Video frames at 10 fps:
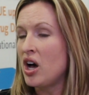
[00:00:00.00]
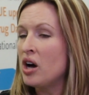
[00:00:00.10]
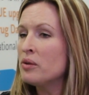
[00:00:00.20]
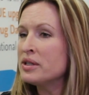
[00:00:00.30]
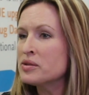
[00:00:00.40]

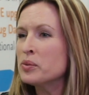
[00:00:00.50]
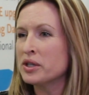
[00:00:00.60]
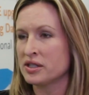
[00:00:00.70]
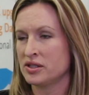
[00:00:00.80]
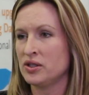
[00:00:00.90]
always
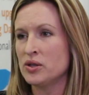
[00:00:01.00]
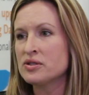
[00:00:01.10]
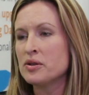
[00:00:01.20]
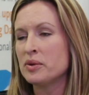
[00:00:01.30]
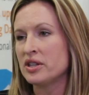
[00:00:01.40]
works
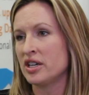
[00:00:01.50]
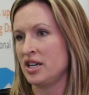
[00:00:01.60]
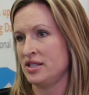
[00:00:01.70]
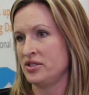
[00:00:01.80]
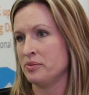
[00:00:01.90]
closely with our
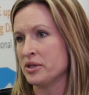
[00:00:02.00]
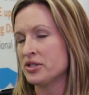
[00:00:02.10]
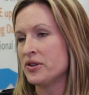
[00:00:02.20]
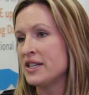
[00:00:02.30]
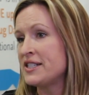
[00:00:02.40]

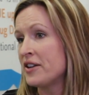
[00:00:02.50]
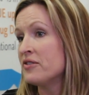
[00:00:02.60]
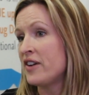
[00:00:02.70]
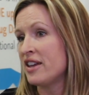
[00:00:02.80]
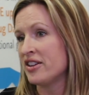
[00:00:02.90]
customers to
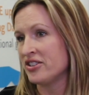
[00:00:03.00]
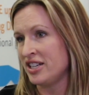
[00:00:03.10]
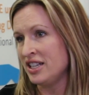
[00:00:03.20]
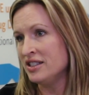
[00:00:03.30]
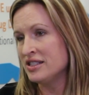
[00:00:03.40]
identify their
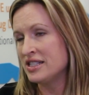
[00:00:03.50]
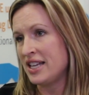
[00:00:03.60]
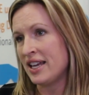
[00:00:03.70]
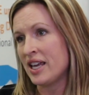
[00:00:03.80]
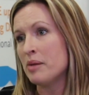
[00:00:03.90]
needs
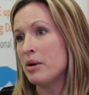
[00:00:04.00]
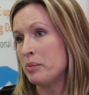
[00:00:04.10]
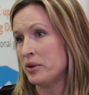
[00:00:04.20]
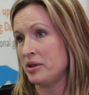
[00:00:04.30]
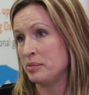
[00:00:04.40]
and come
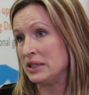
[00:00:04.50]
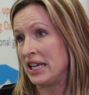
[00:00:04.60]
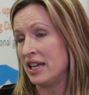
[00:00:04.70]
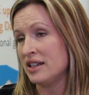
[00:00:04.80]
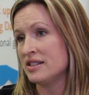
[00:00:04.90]
up with a
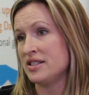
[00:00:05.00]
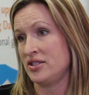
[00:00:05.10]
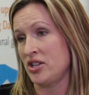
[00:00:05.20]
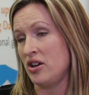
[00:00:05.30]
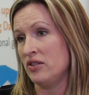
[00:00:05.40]
plan to
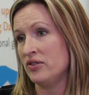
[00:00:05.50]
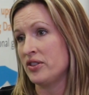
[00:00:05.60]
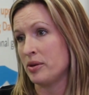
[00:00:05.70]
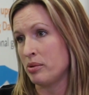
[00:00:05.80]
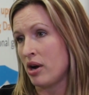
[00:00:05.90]
solve their